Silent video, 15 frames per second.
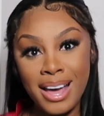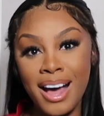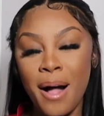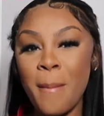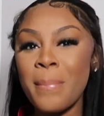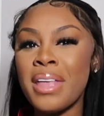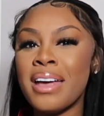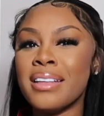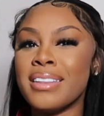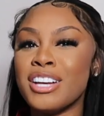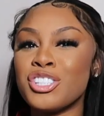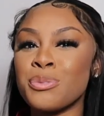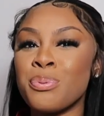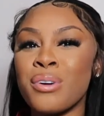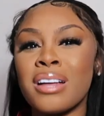yeah, they
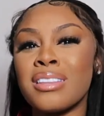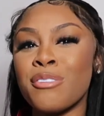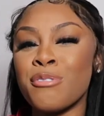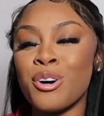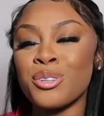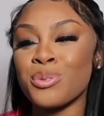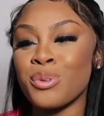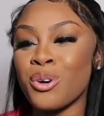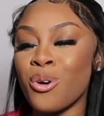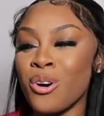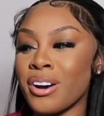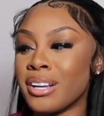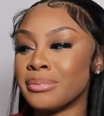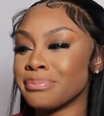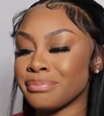just pulling out their phones and
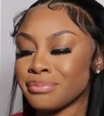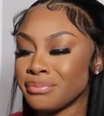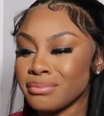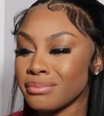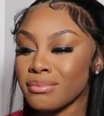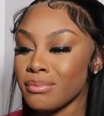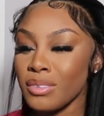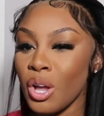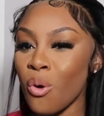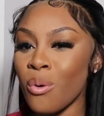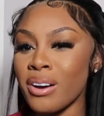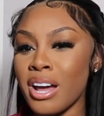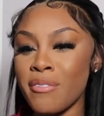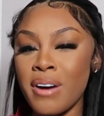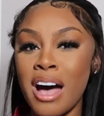recording.
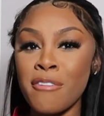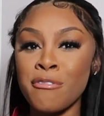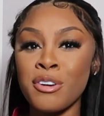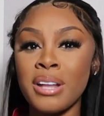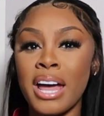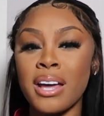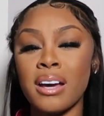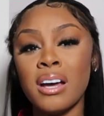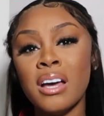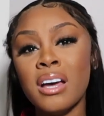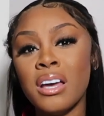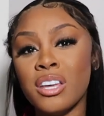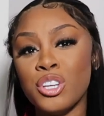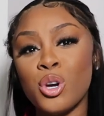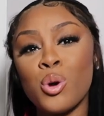Whatever. I feel like
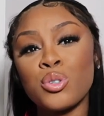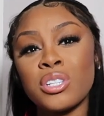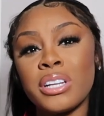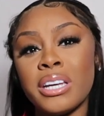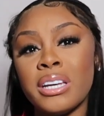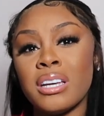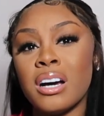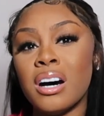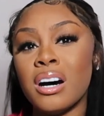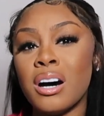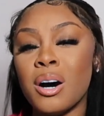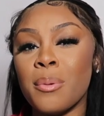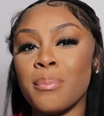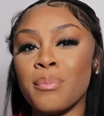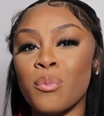usually
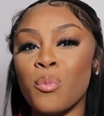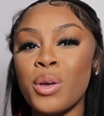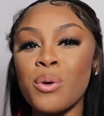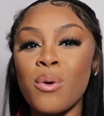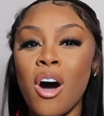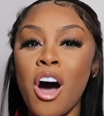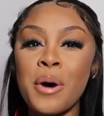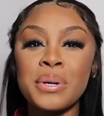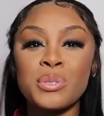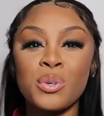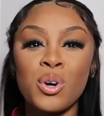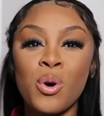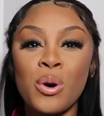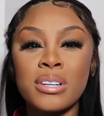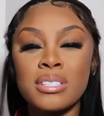we will always
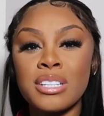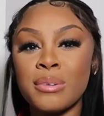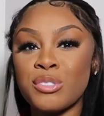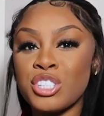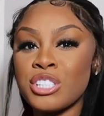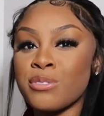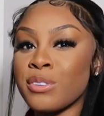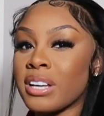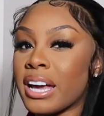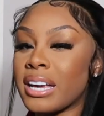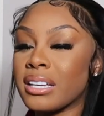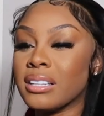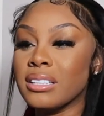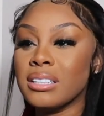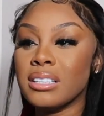record stuff just for,
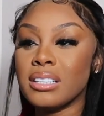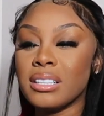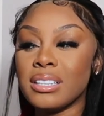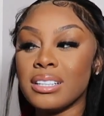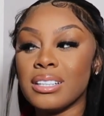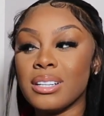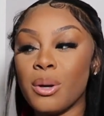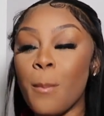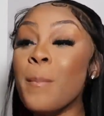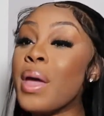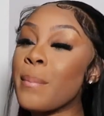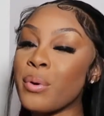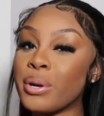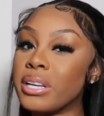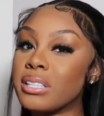like,
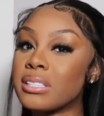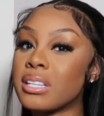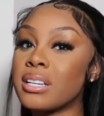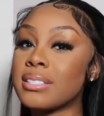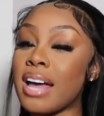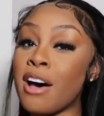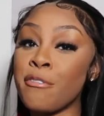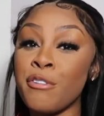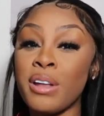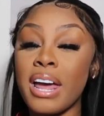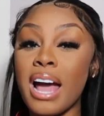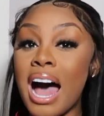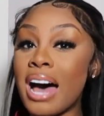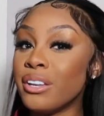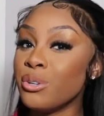memories. Because I feel
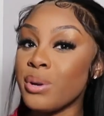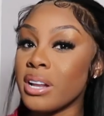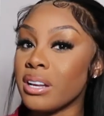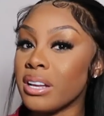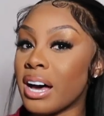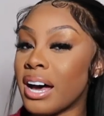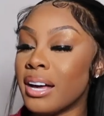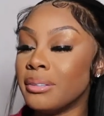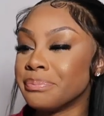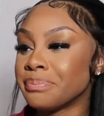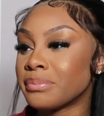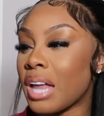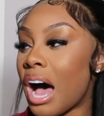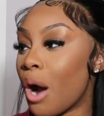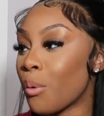like I do that a lot.
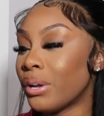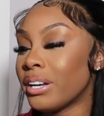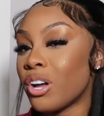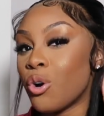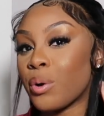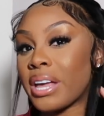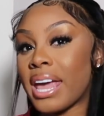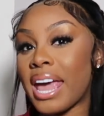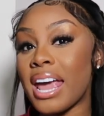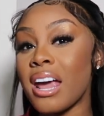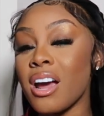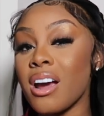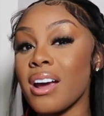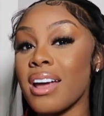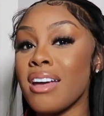I really don't
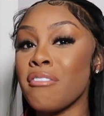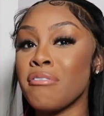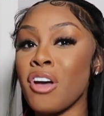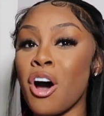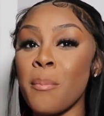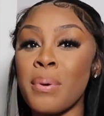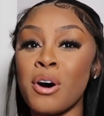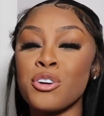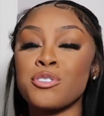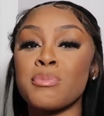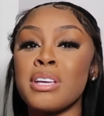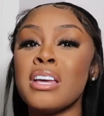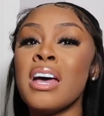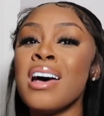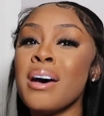care if y'all post
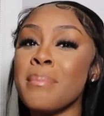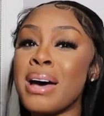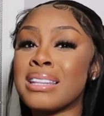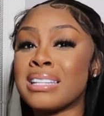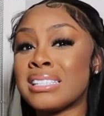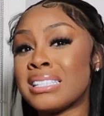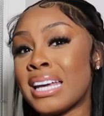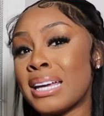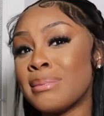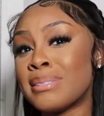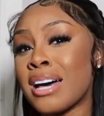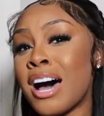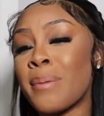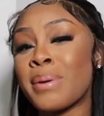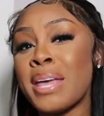me. But at the same
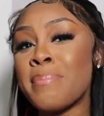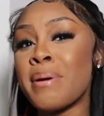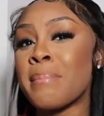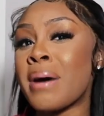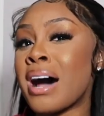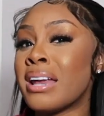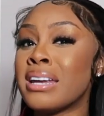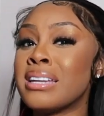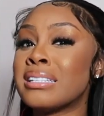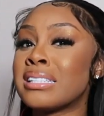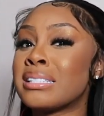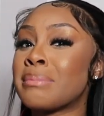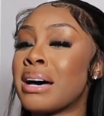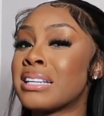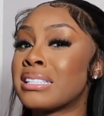time, keep in mind that this
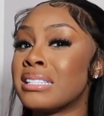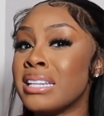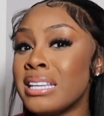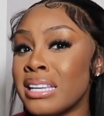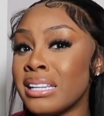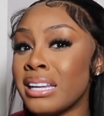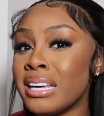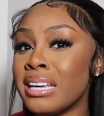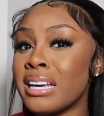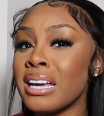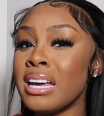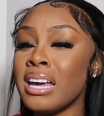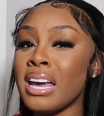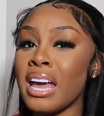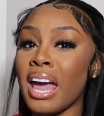is my sneaky link.
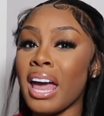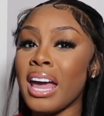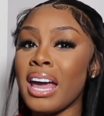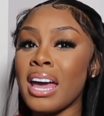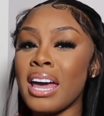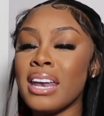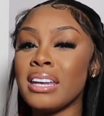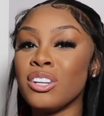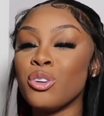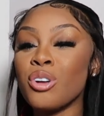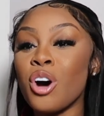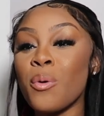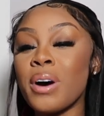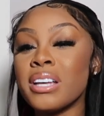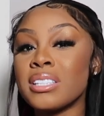And you
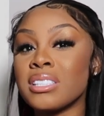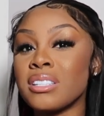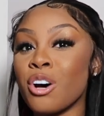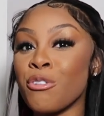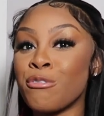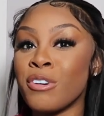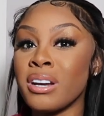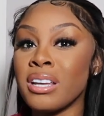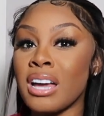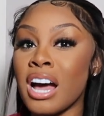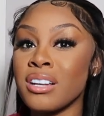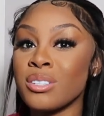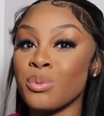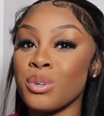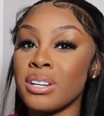know what's so funny?
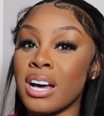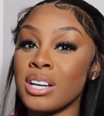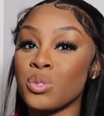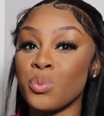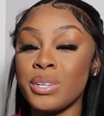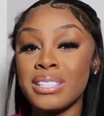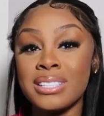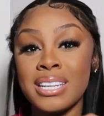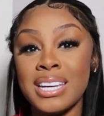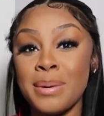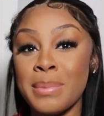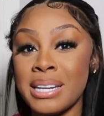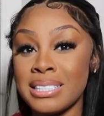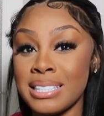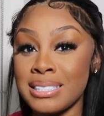I just realized we
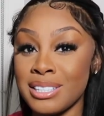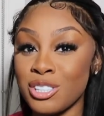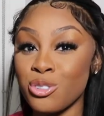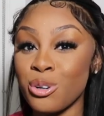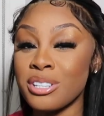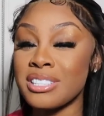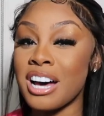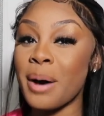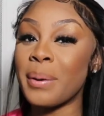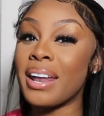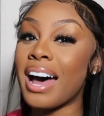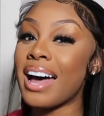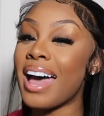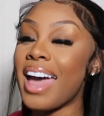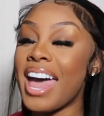10 minutes into story time
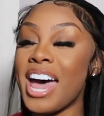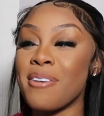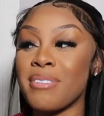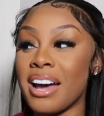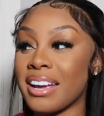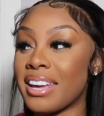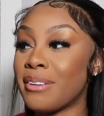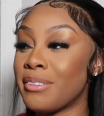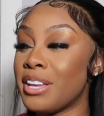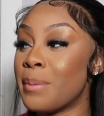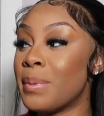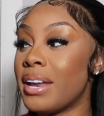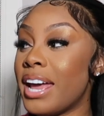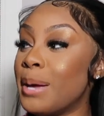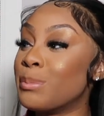and I have not given
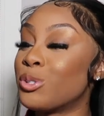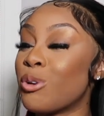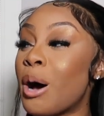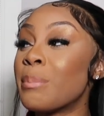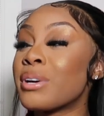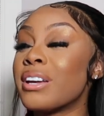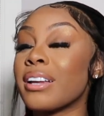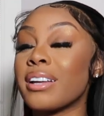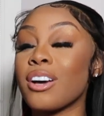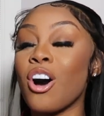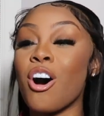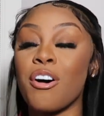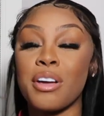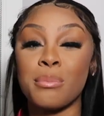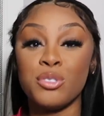him a name. So I'm going to
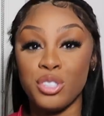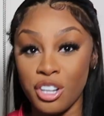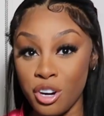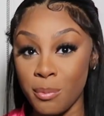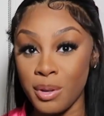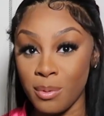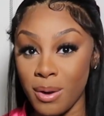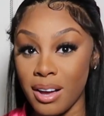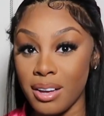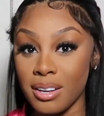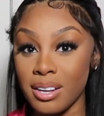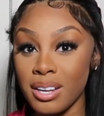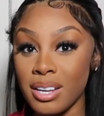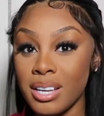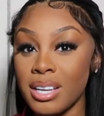call him Jeremy,
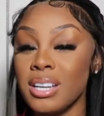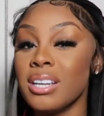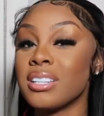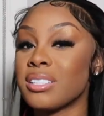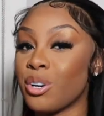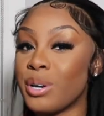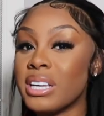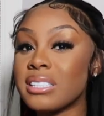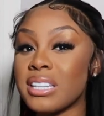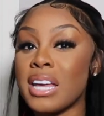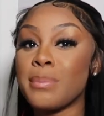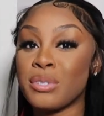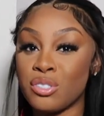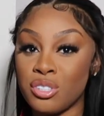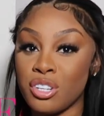right? So his
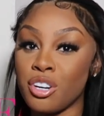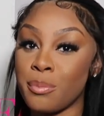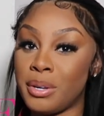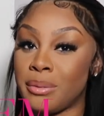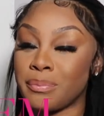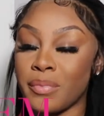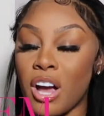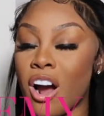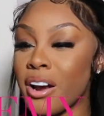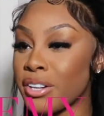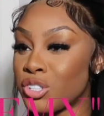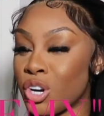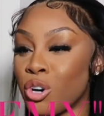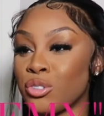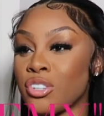name is Jeremy. I
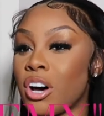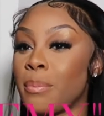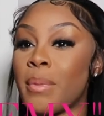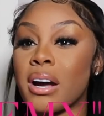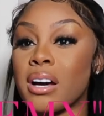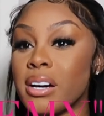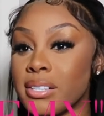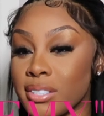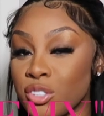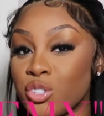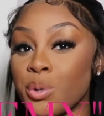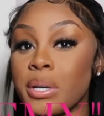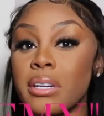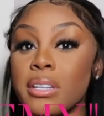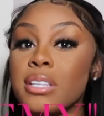already told y'all my cousin
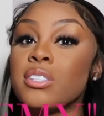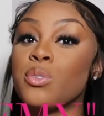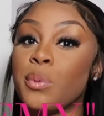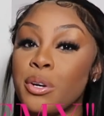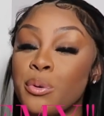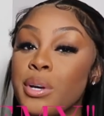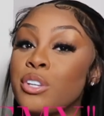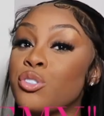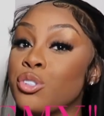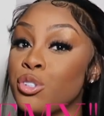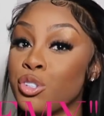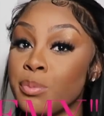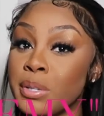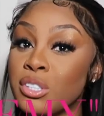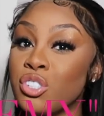Trina is the one who
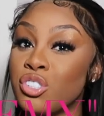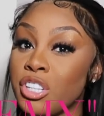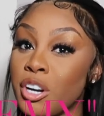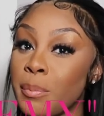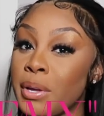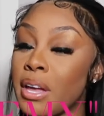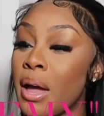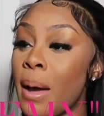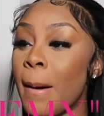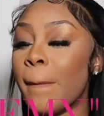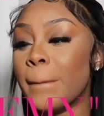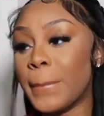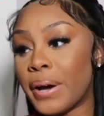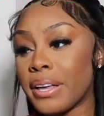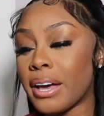introduced me to Jeremy.
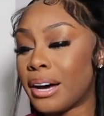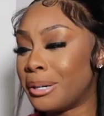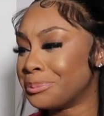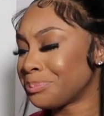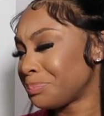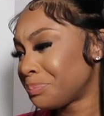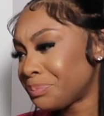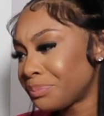But yeah.